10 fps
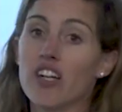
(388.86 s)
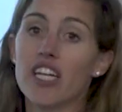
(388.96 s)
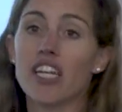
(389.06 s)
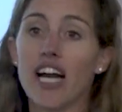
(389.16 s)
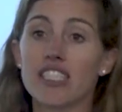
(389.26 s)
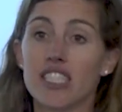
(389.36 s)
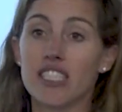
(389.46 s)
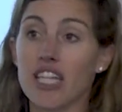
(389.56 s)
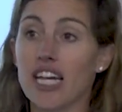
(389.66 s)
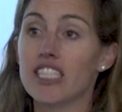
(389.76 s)
index
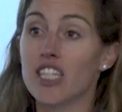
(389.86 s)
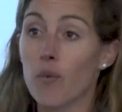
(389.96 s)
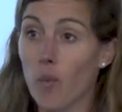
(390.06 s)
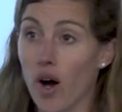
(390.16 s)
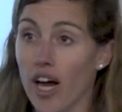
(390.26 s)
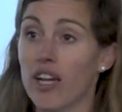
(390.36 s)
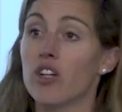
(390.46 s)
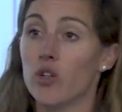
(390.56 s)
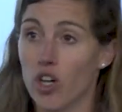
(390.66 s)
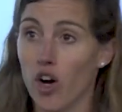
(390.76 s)
is less than 1,
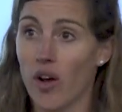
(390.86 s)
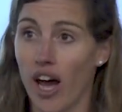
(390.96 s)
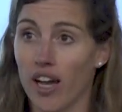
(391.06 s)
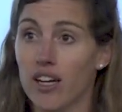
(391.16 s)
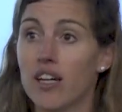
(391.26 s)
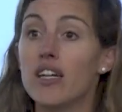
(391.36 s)
you're okay.